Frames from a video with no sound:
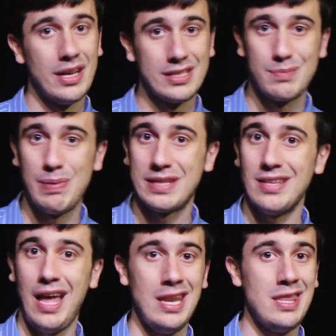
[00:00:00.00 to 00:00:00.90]

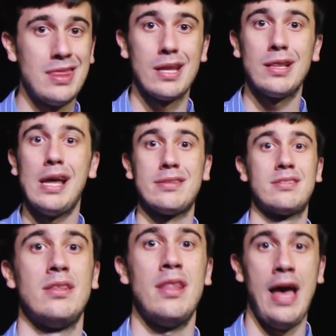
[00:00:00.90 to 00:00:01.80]
expects anything
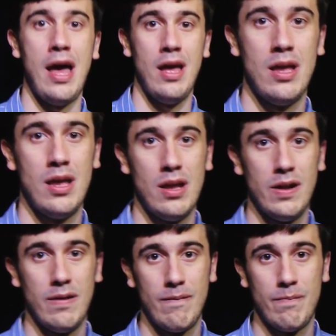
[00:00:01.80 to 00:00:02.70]
less than that,
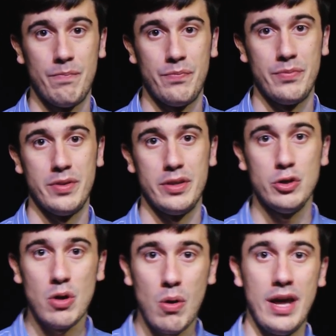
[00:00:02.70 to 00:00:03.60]

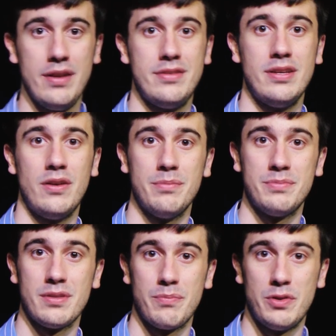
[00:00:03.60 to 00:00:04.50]
you go ahead and tell
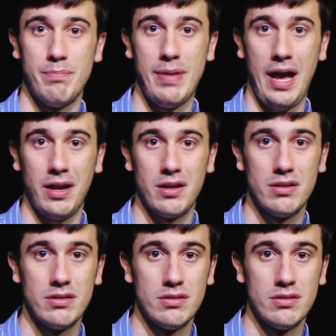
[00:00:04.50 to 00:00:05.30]
them something back.